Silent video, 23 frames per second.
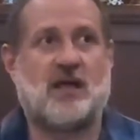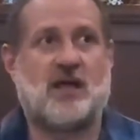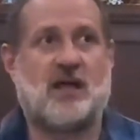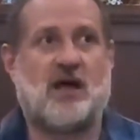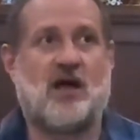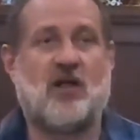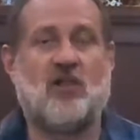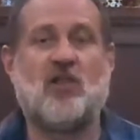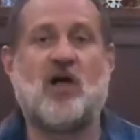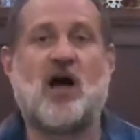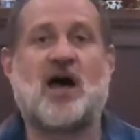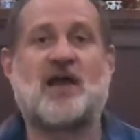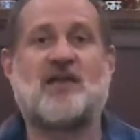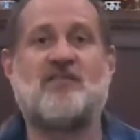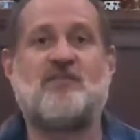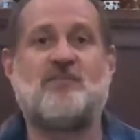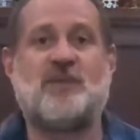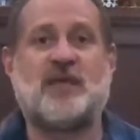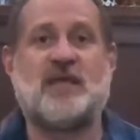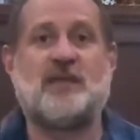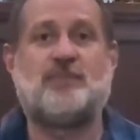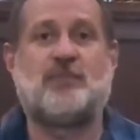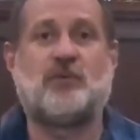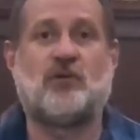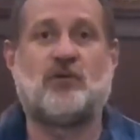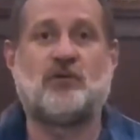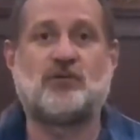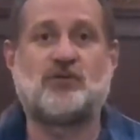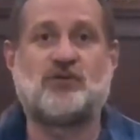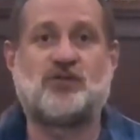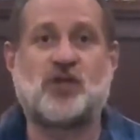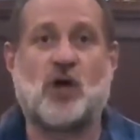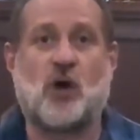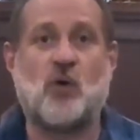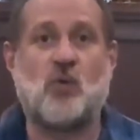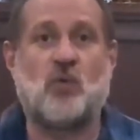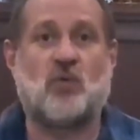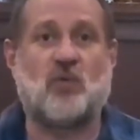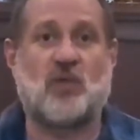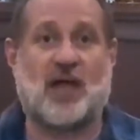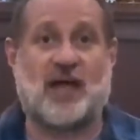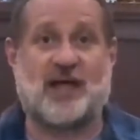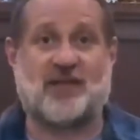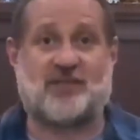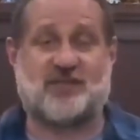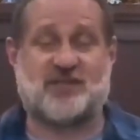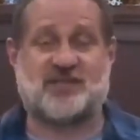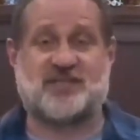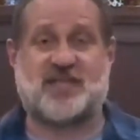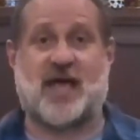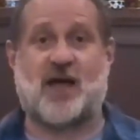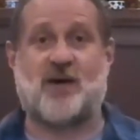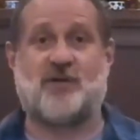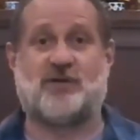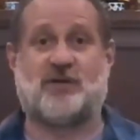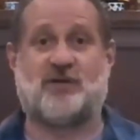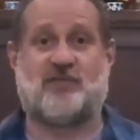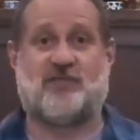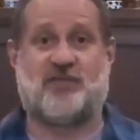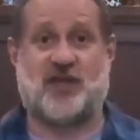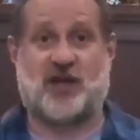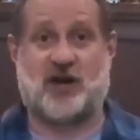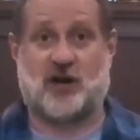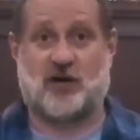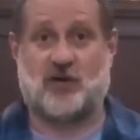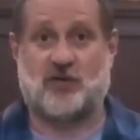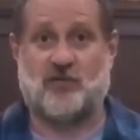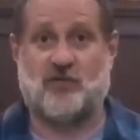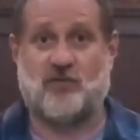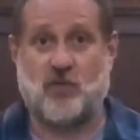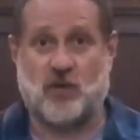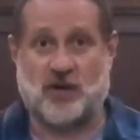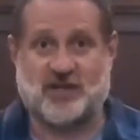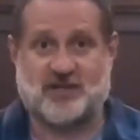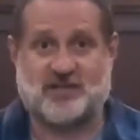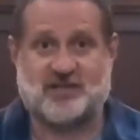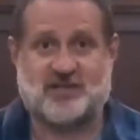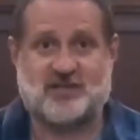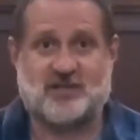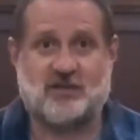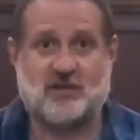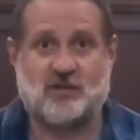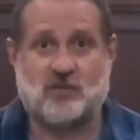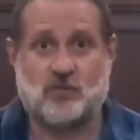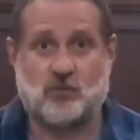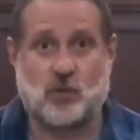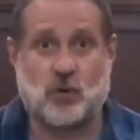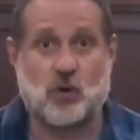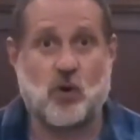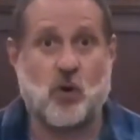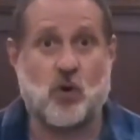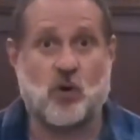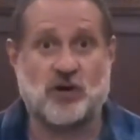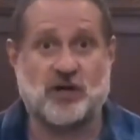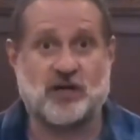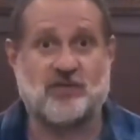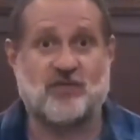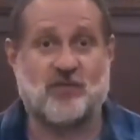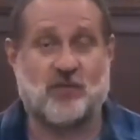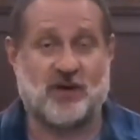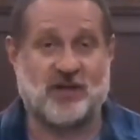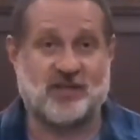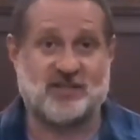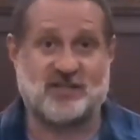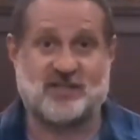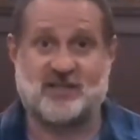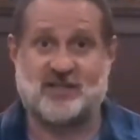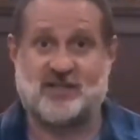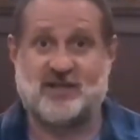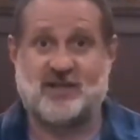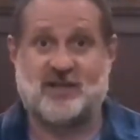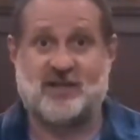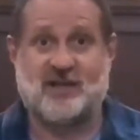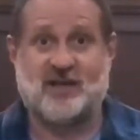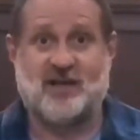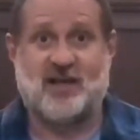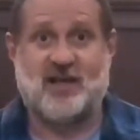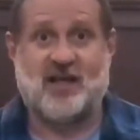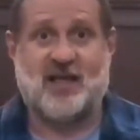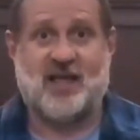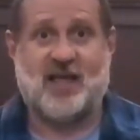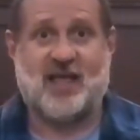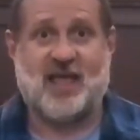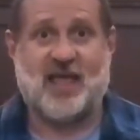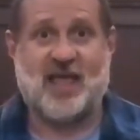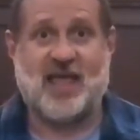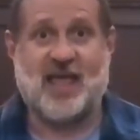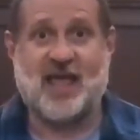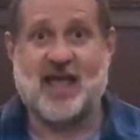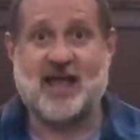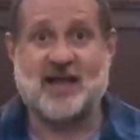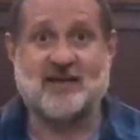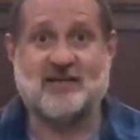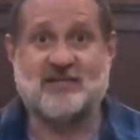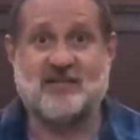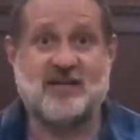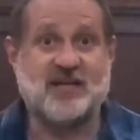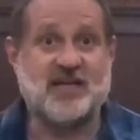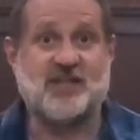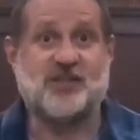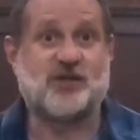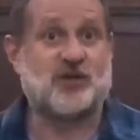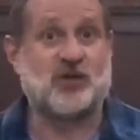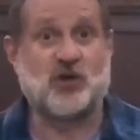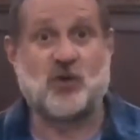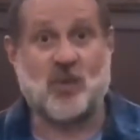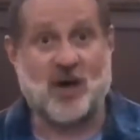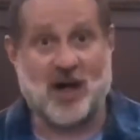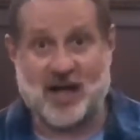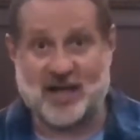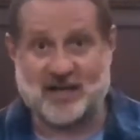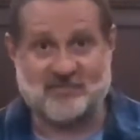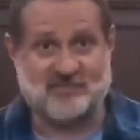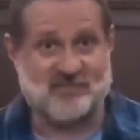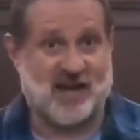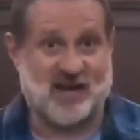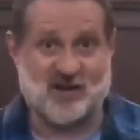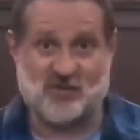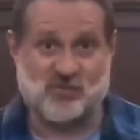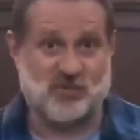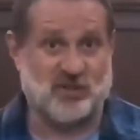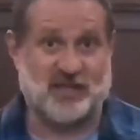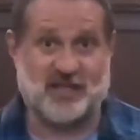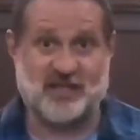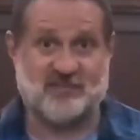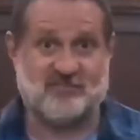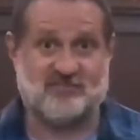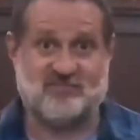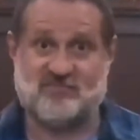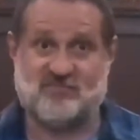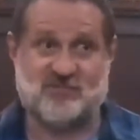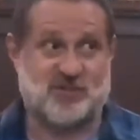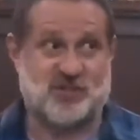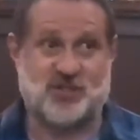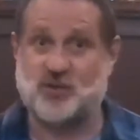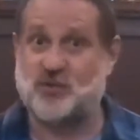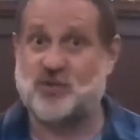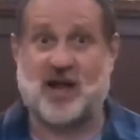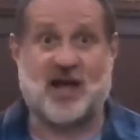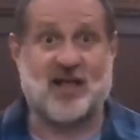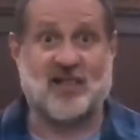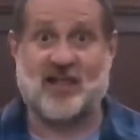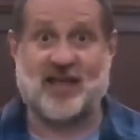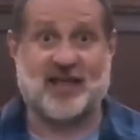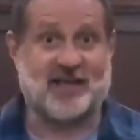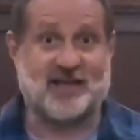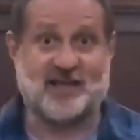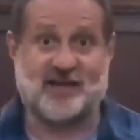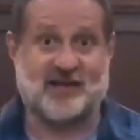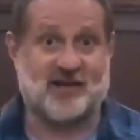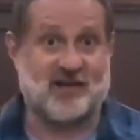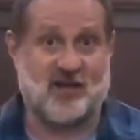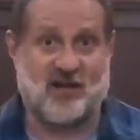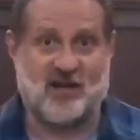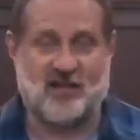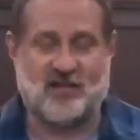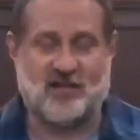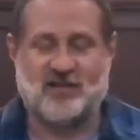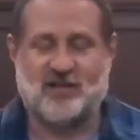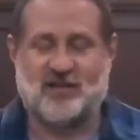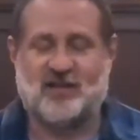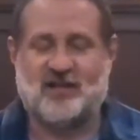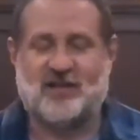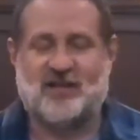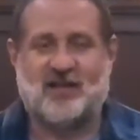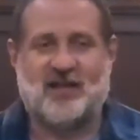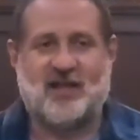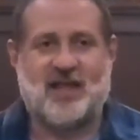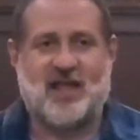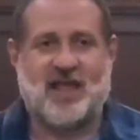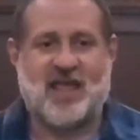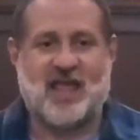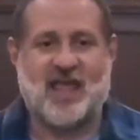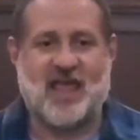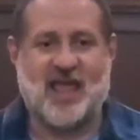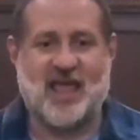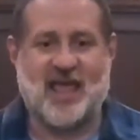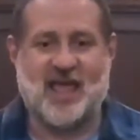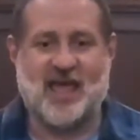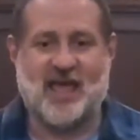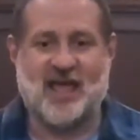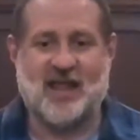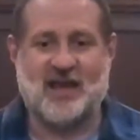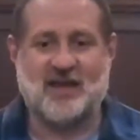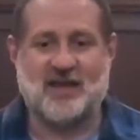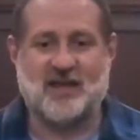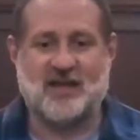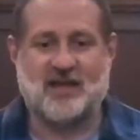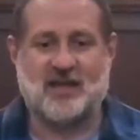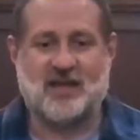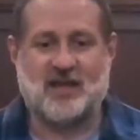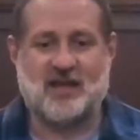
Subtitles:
a lot of people don't like the sound of their voice, recorded voice. And neither do I. I really do not like it at all. And